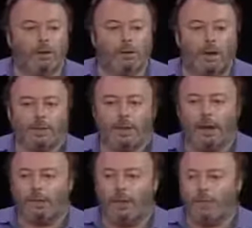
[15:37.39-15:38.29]
that
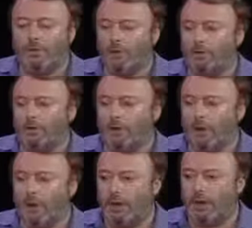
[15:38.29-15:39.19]
I believe it is
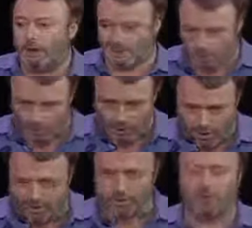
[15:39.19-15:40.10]
a
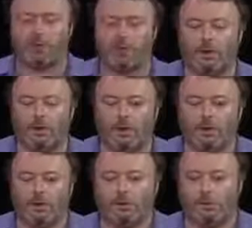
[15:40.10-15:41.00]
disgrace
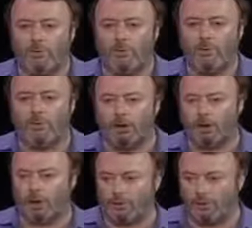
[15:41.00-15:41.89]
that a member of the
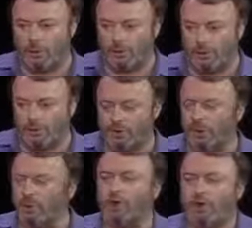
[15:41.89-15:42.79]
British House of Commons
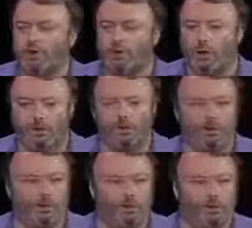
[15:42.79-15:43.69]
should go
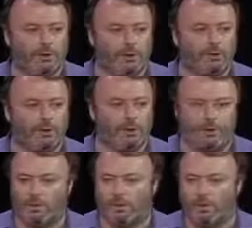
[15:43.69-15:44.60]
before the United States Senate
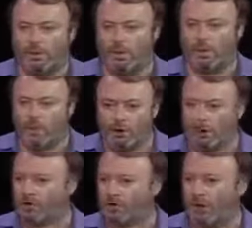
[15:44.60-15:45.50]
subcommittee and not
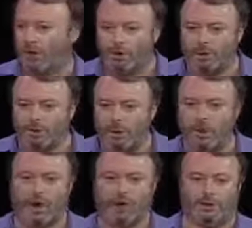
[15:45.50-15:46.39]
testify, but
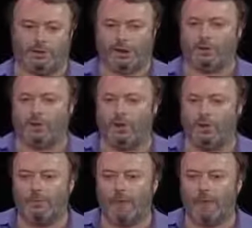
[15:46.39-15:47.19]
decline to testify,